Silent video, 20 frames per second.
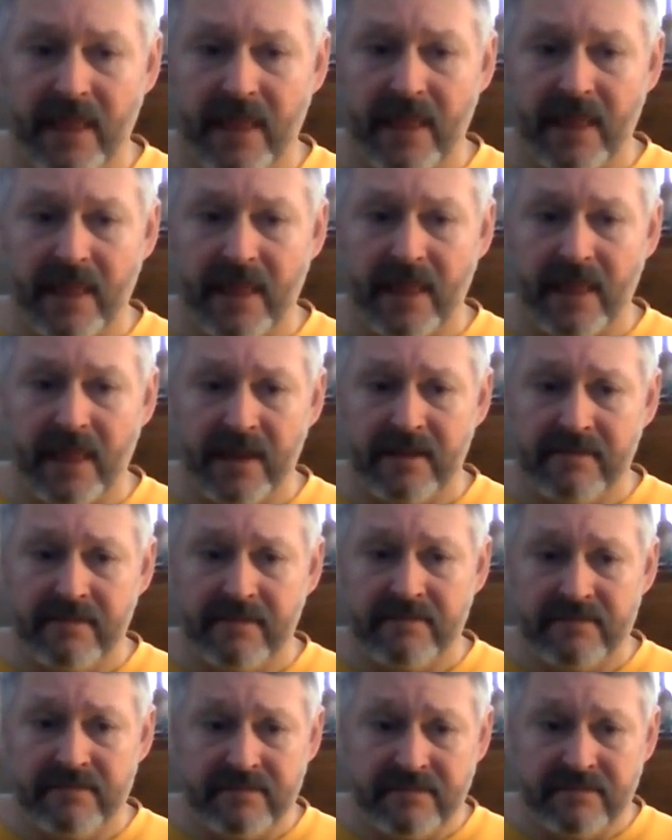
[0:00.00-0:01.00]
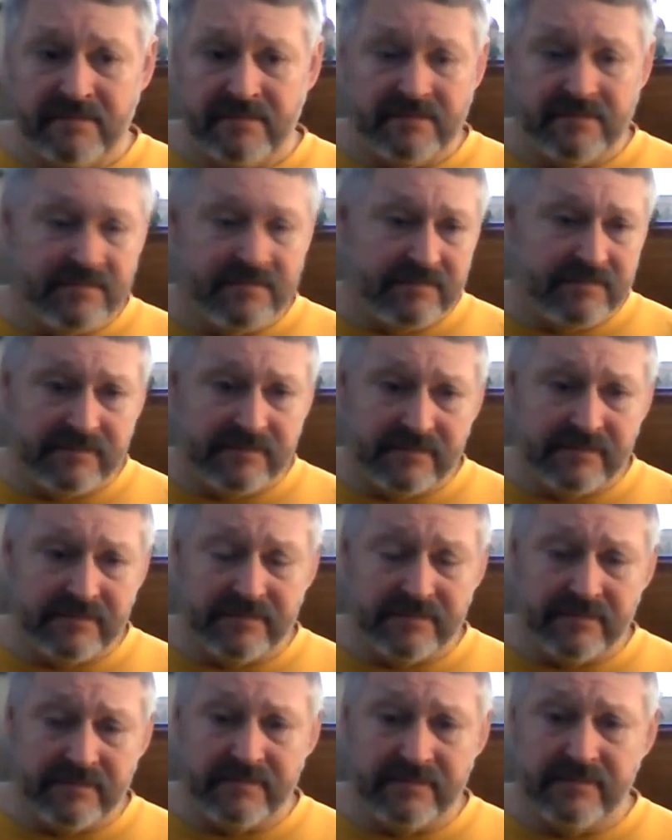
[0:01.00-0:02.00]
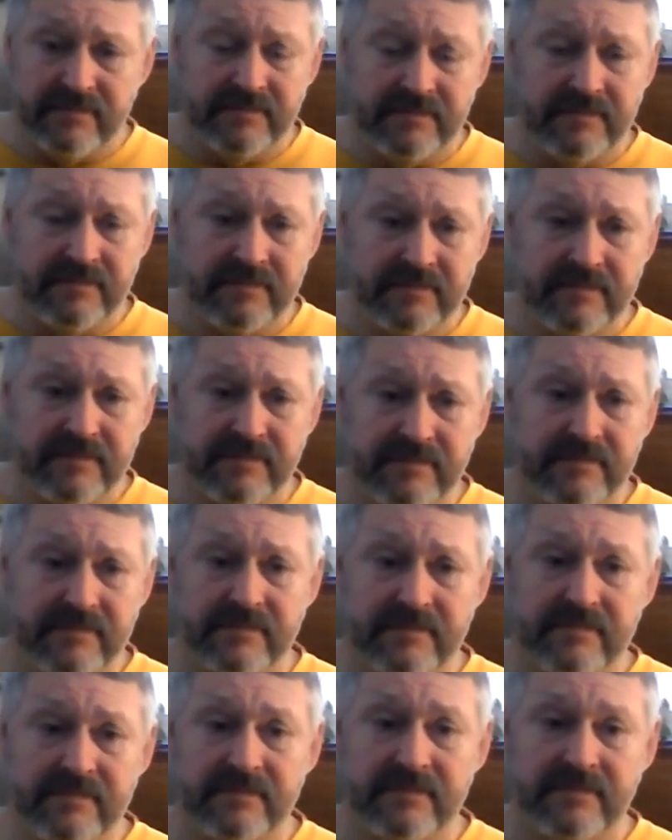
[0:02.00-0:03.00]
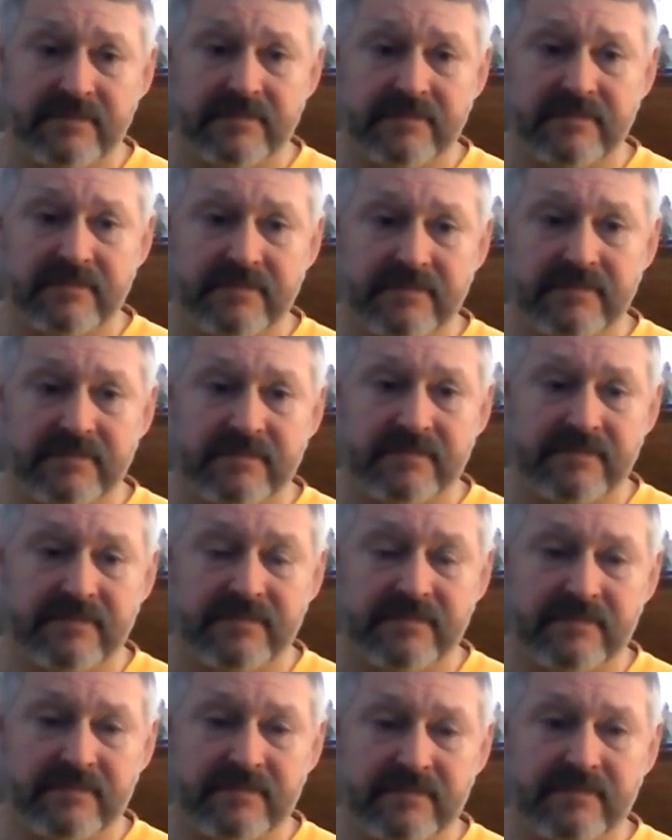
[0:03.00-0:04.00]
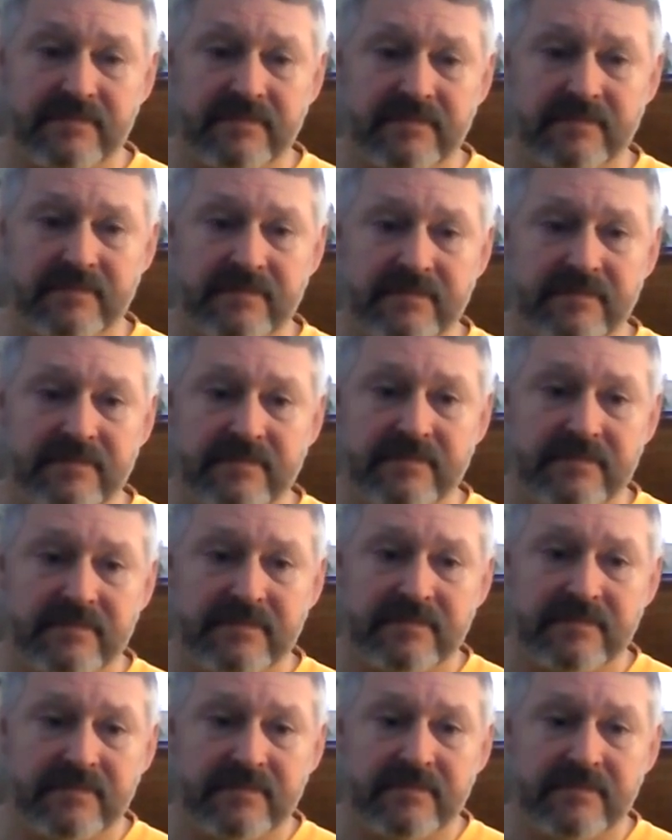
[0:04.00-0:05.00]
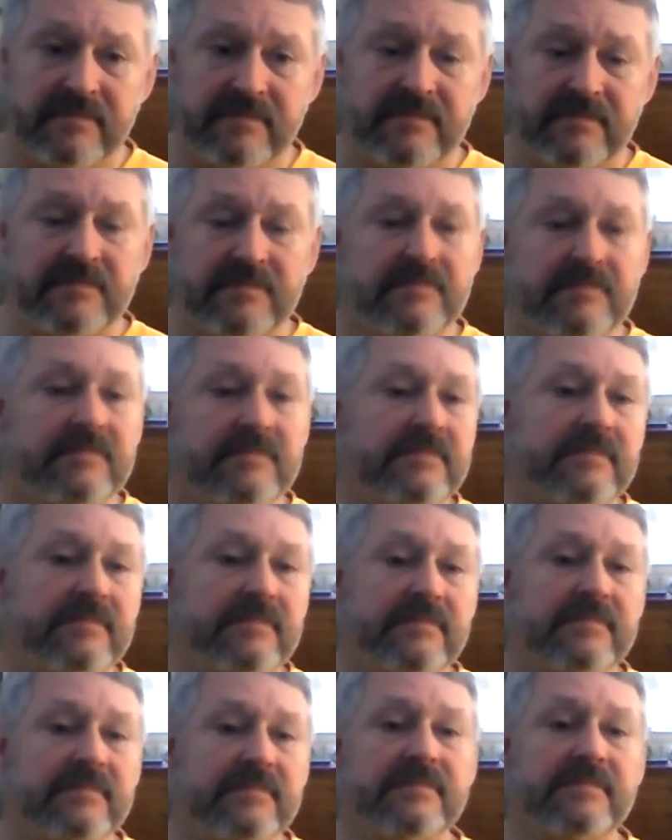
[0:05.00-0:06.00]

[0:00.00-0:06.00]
(silent)